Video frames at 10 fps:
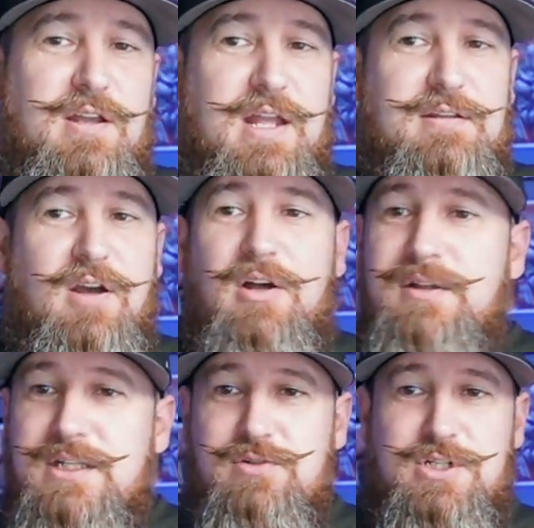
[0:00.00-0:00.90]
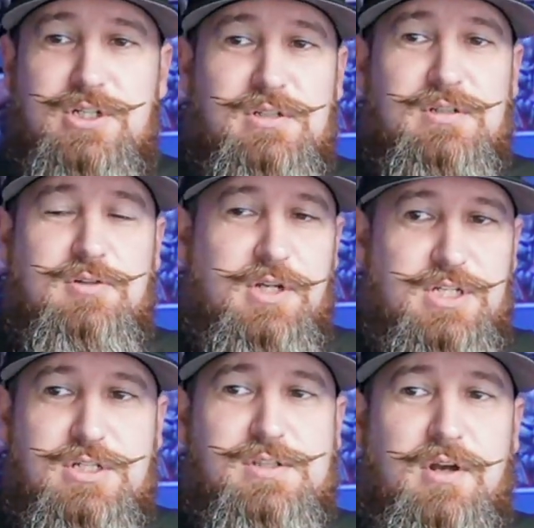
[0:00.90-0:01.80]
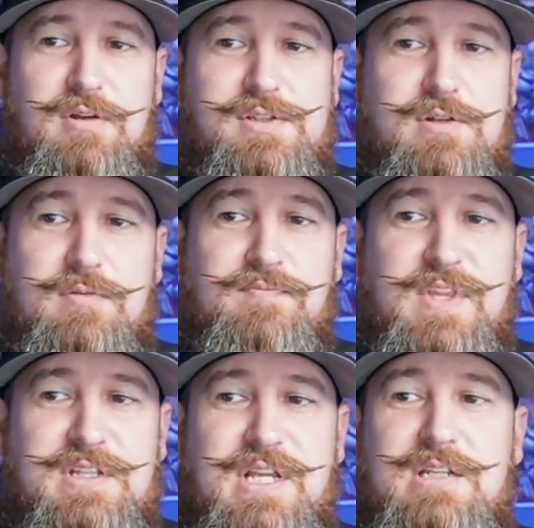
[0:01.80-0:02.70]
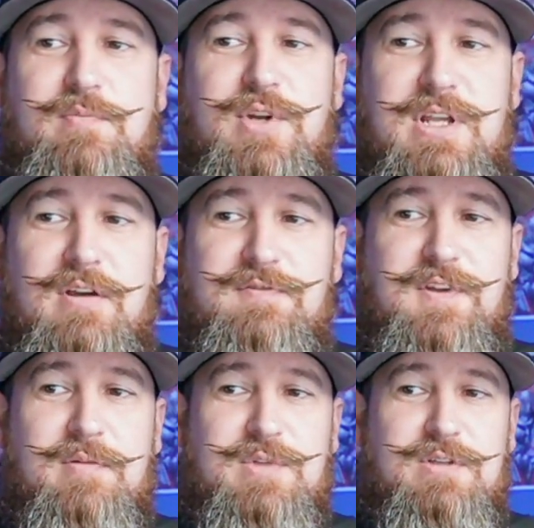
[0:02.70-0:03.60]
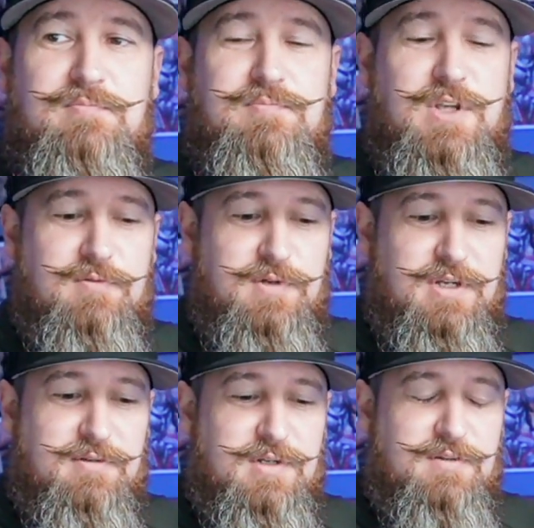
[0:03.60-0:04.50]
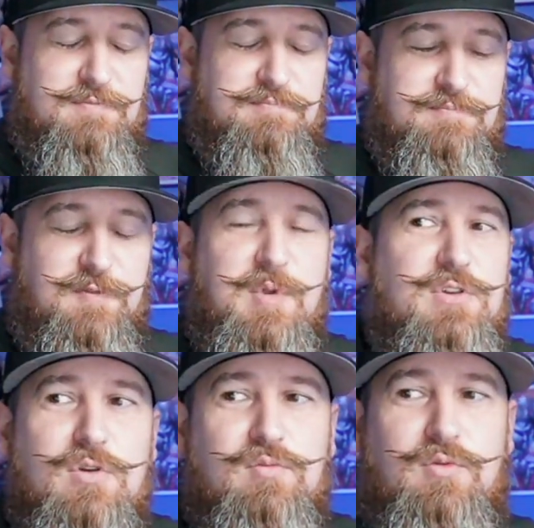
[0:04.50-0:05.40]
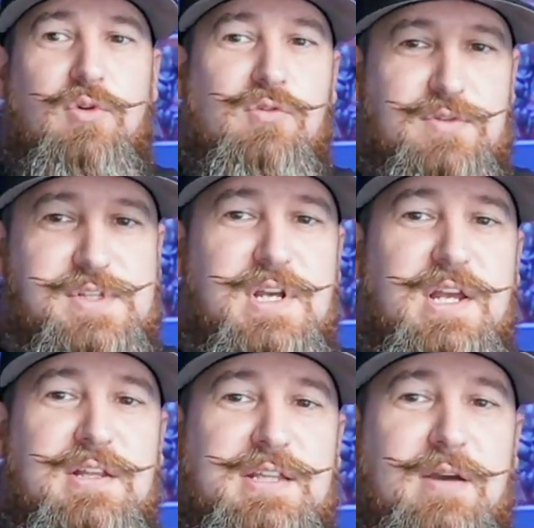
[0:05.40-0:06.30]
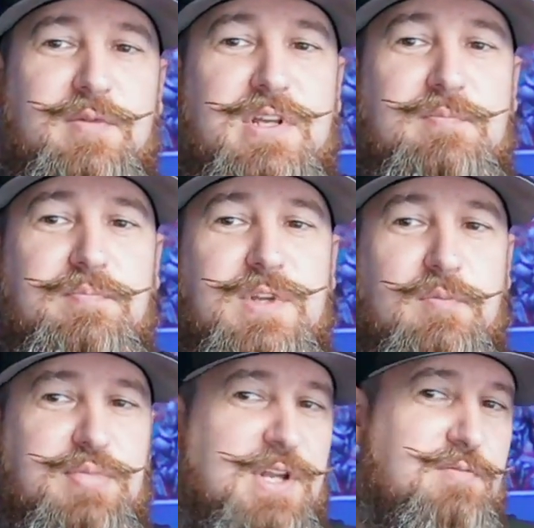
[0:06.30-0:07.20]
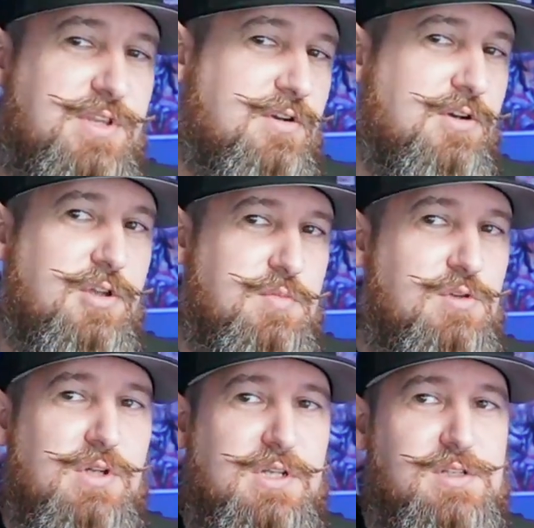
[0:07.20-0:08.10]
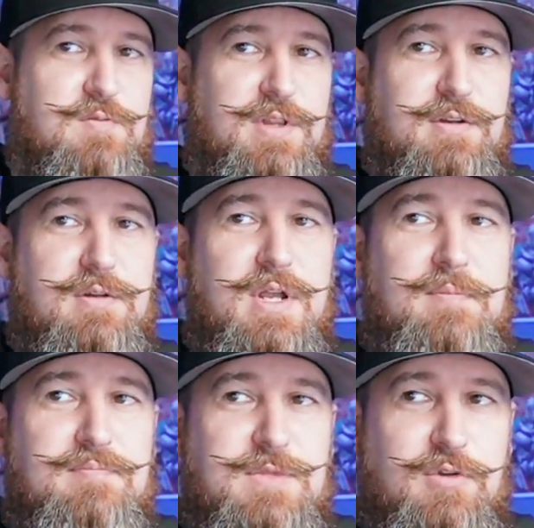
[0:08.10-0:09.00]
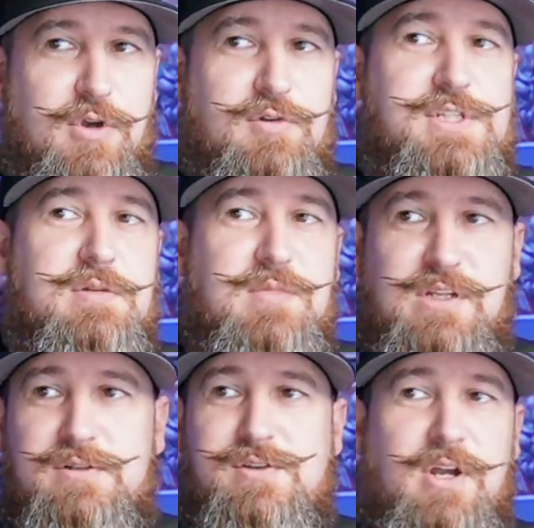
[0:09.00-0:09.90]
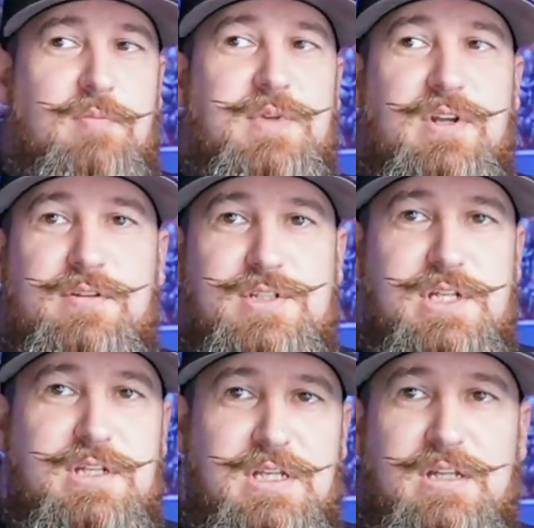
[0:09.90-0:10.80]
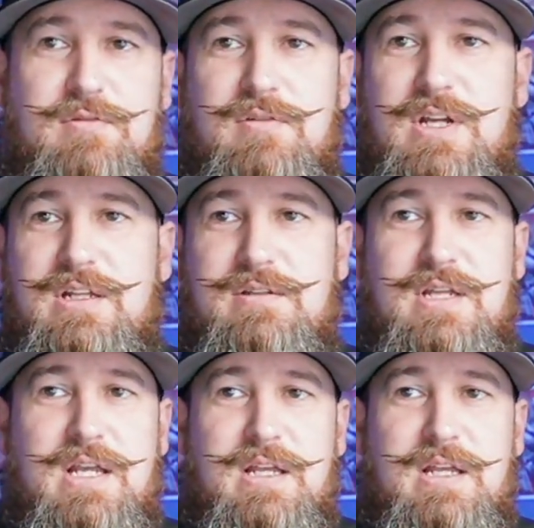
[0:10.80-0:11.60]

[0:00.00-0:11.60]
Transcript: And holiday traditions also tend to bring out family, familiar roles that we, play within our communities. Whether you're hosting meals or helping others in need, creating,